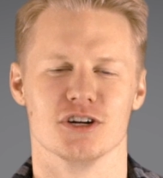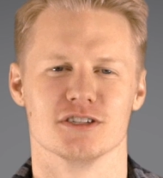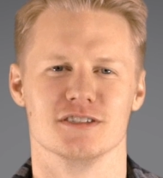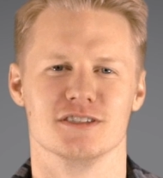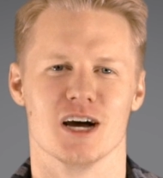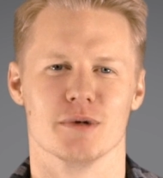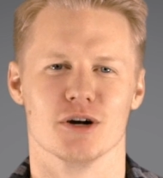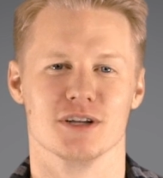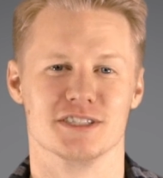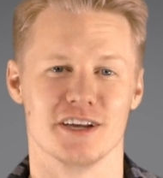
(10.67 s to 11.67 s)
Justin
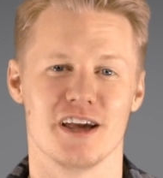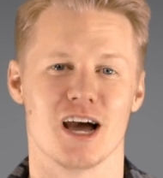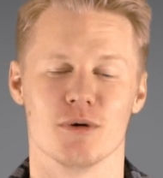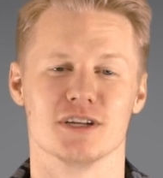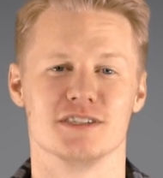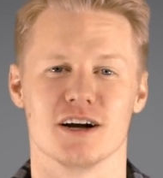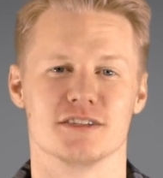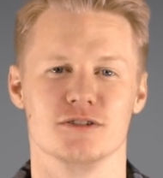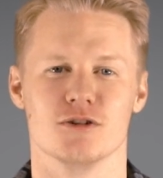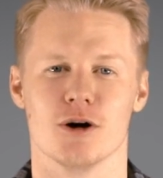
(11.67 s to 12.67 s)
Domino, and today I want to talk
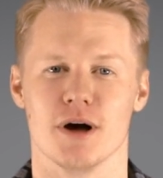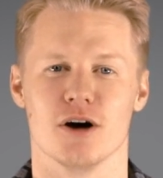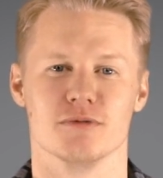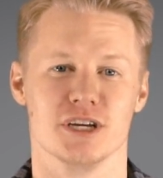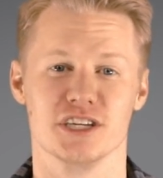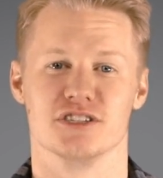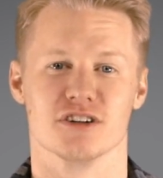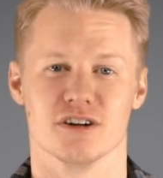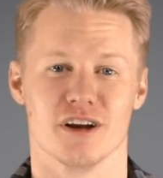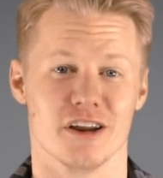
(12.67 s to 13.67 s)
to you about
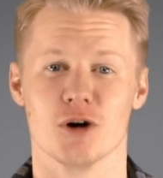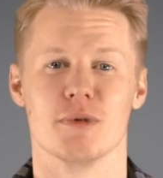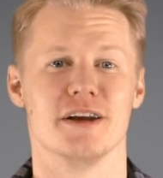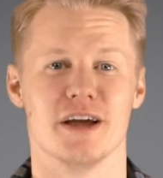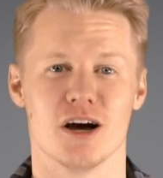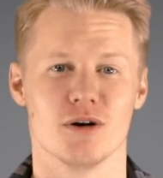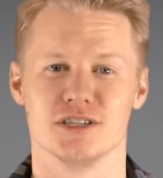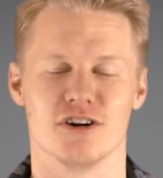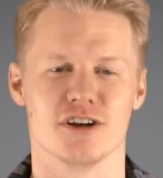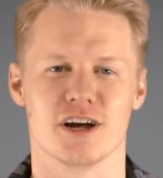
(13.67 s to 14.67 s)
Easter. I know by now
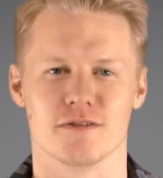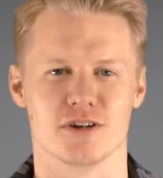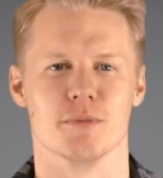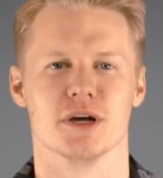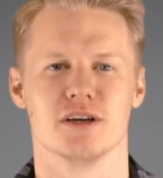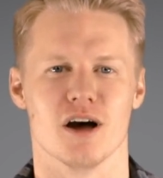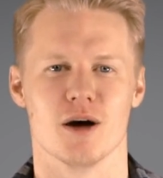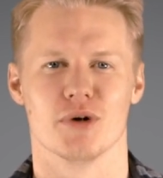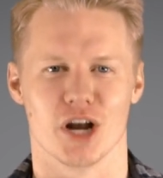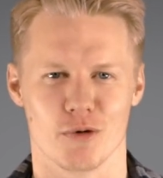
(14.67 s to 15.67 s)
it's already kind of come and
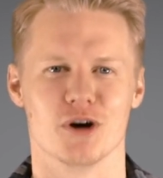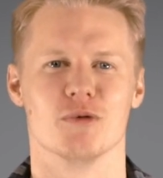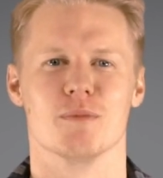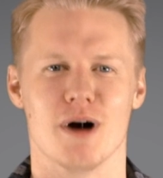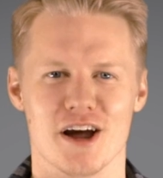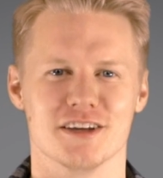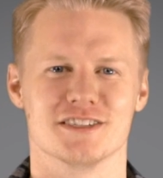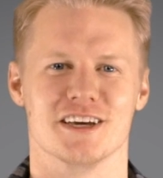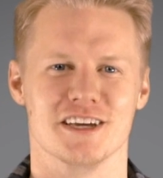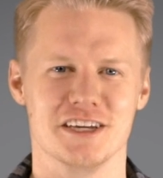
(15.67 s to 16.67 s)
gone, but I want to remind
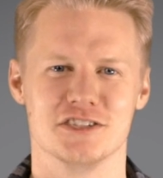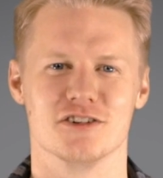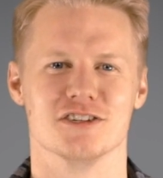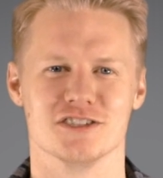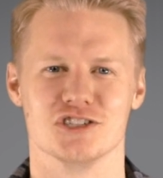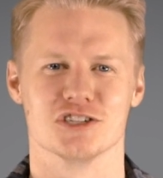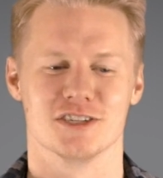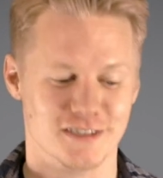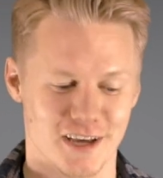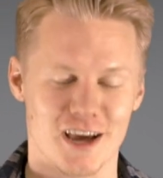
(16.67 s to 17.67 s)
us that Easter isn't just
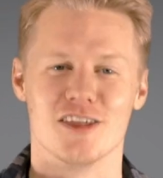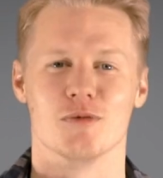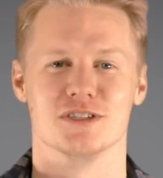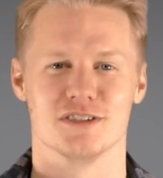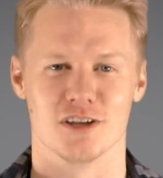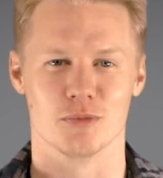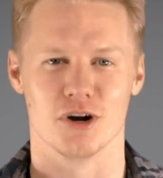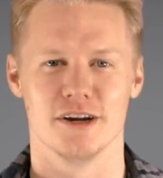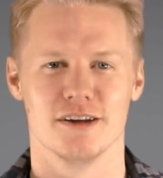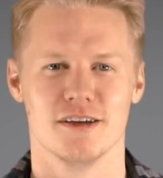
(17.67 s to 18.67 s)
a day that we
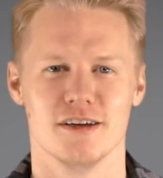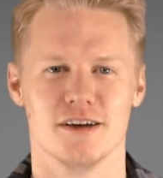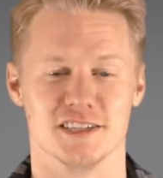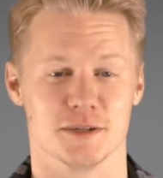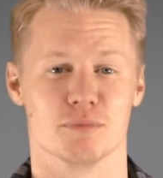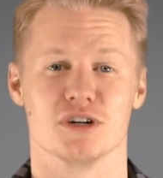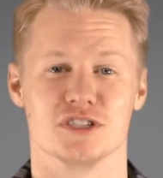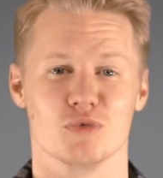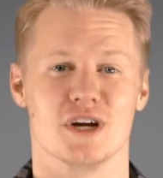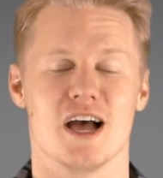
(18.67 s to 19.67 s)
celebrate. It's a
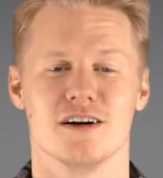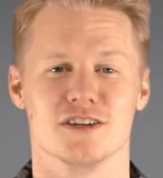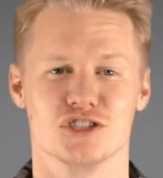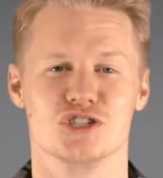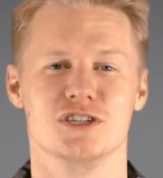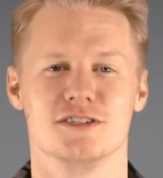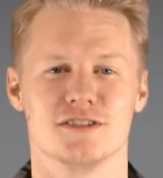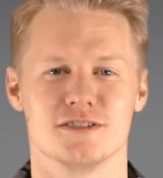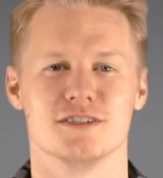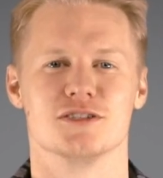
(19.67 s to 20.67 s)
present reality.
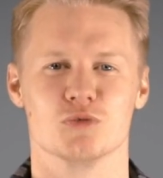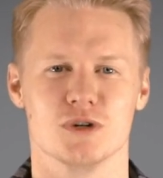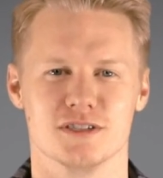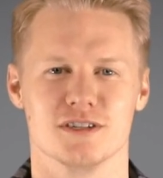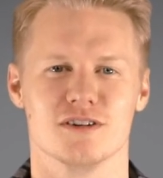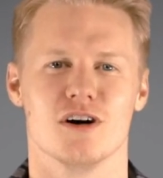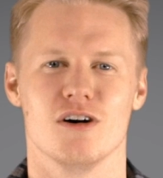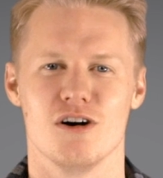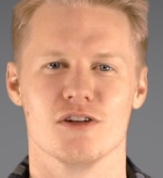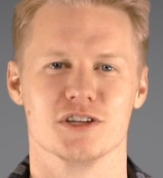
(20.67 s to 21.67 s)
Jesus is risen
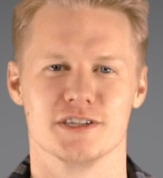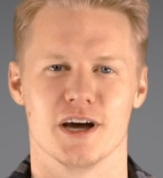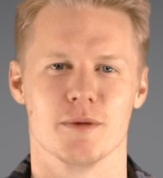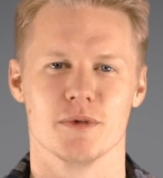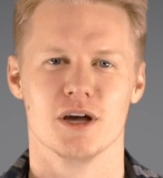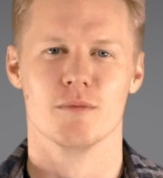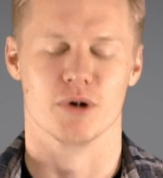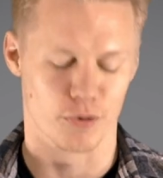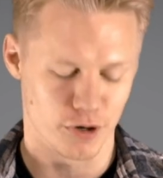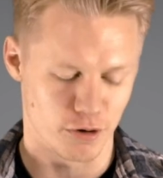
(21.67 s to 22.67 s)
all the time.
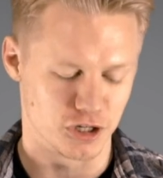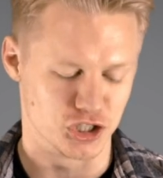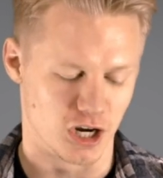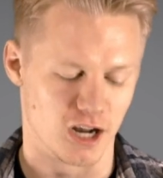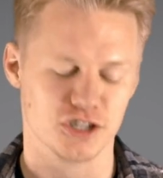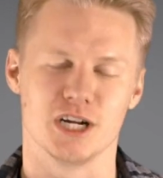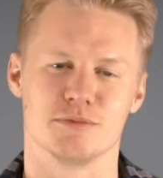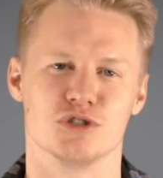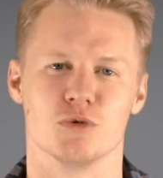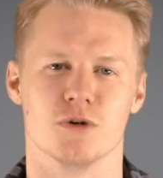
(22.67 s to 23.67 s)
But I want to go to John
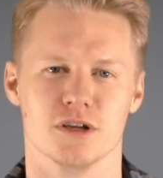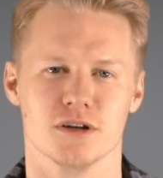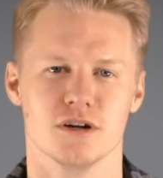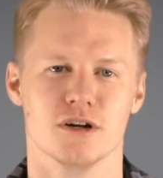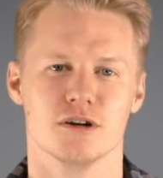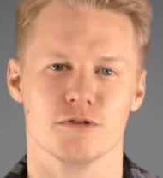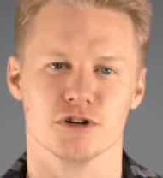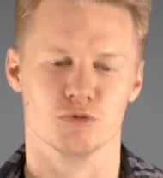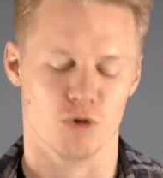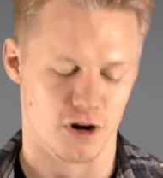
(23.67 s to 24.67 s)
chapter 20,
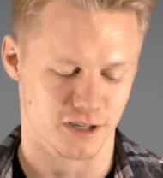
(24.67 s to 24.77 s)
verse 1.